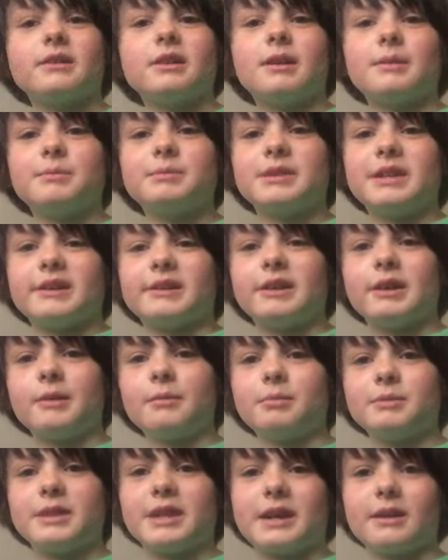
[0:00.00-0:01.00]
up,
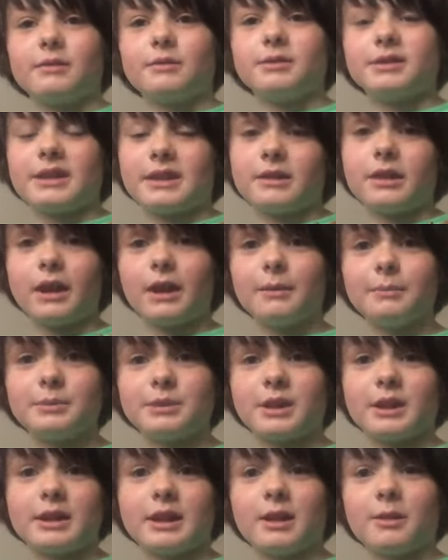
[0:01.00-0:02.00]
down, down, up, down, up,
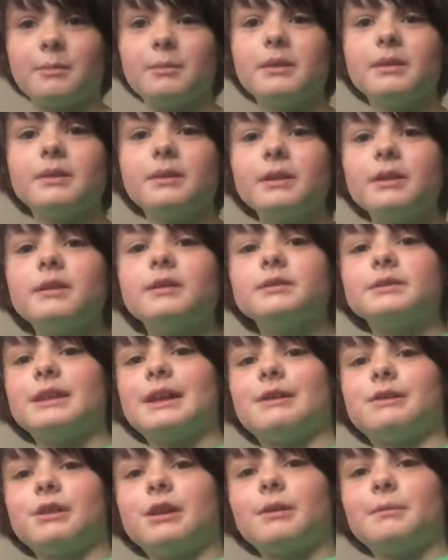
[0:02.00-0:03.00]
down, down,
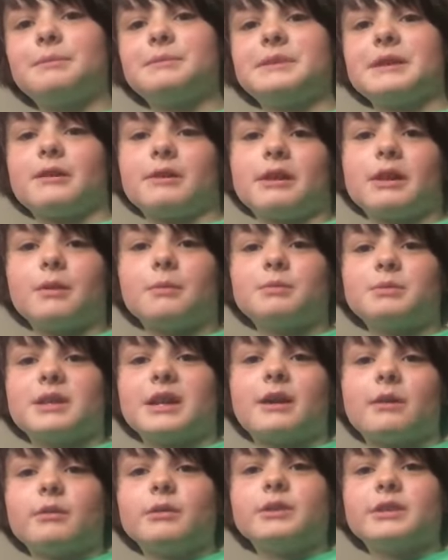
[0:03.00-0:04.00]
up,
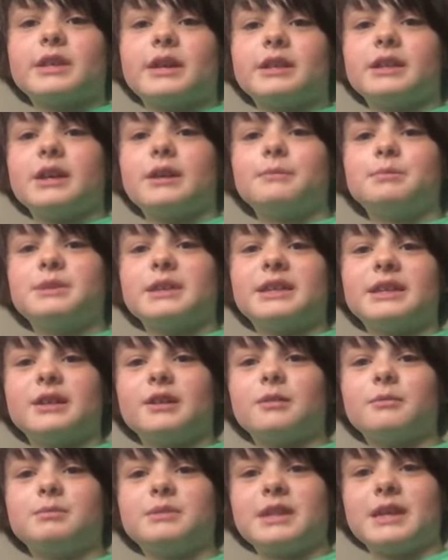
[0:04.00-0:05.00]
down, up, down, up, down,
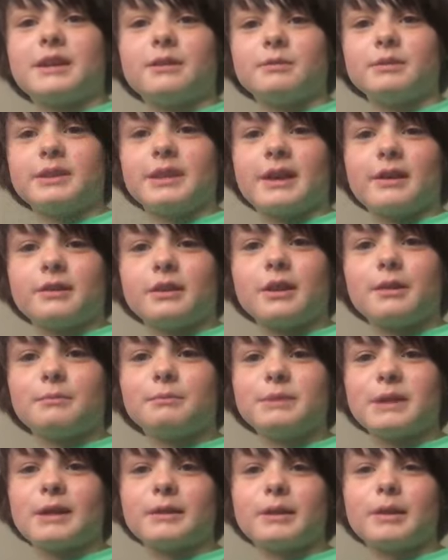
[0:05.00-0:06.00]
up, down, down, up, down, up, down, down, up,
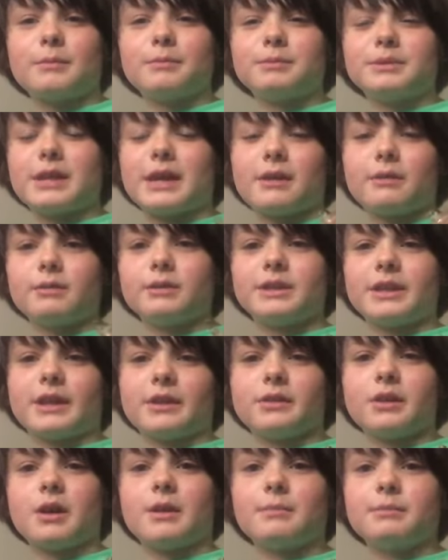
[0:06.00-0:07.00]
down, up, down,
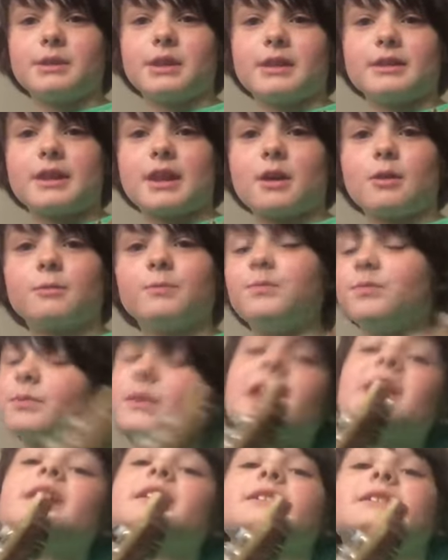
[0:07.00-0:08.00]
down,
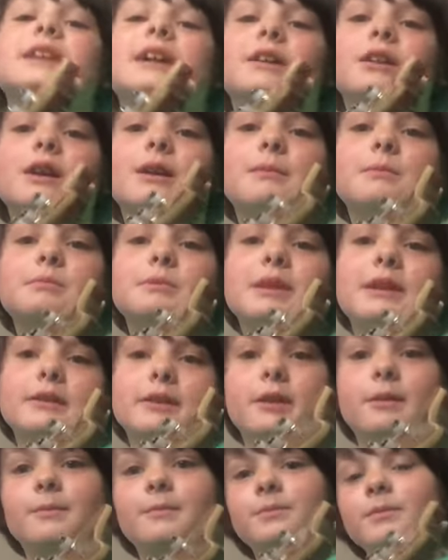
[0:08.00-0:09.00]
up, down, up, down,
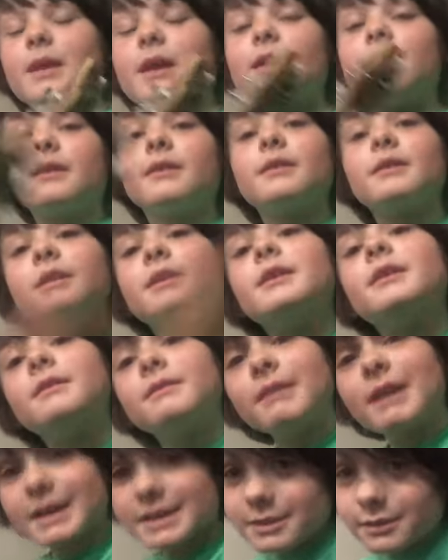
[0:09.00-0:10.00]
up.
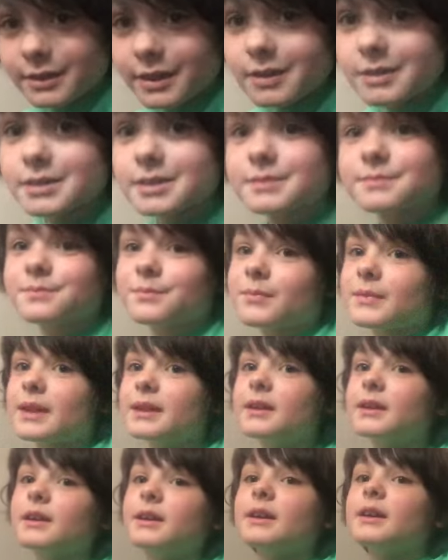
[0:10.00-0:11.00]
That's how it goes.
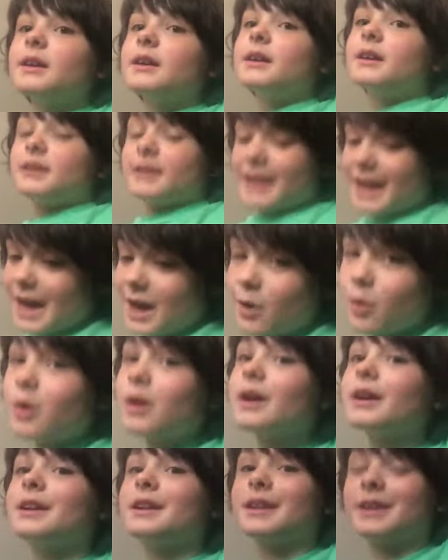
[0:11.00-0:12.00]
Now,
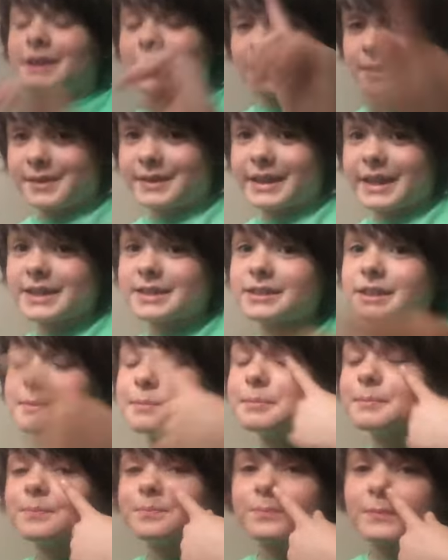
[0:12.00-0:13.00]
in the next clip,
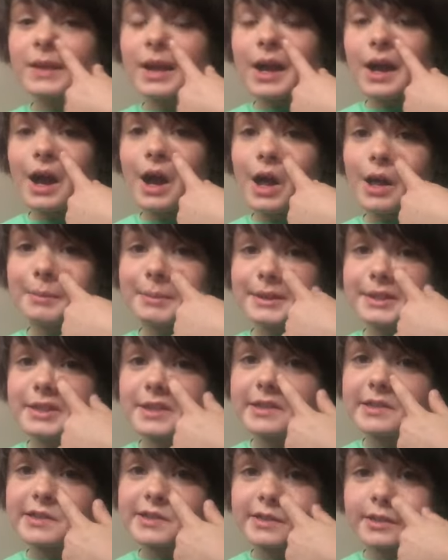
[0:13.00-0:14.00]
I'll be
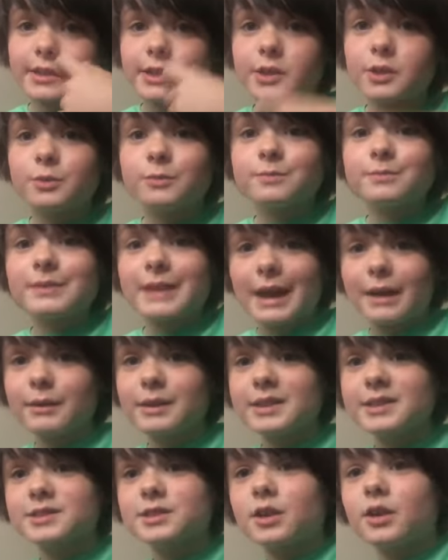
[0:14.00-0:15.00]
teaching you
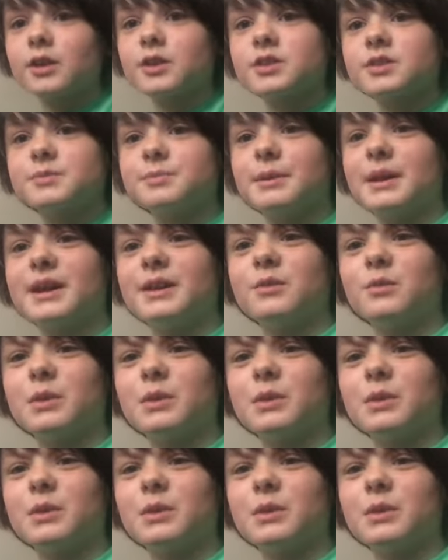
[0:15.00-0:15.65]
Counting Stars by